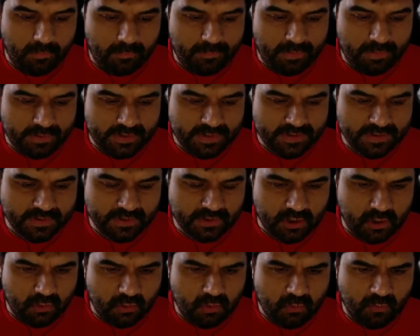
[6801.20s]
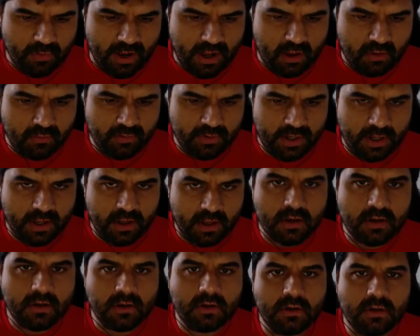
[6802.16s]
But let's go around,
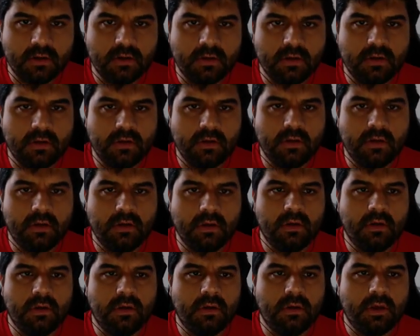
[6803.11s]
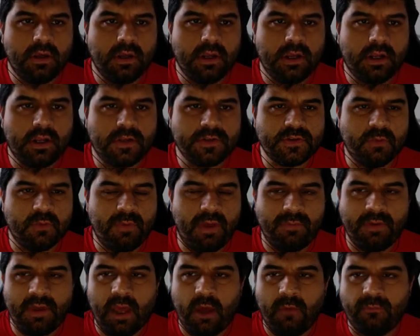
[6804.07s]
and it also might
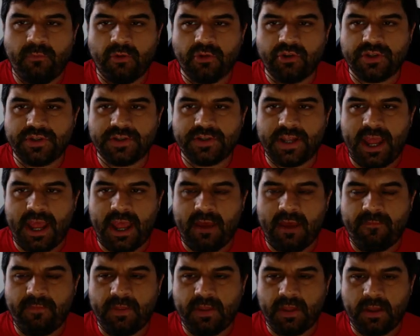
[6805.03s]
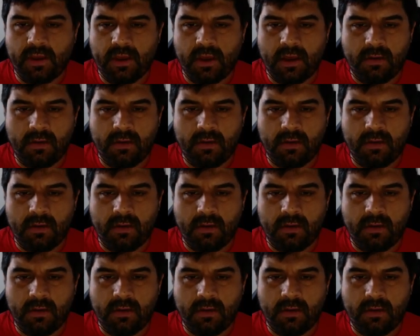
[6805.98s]
be helpful just to have the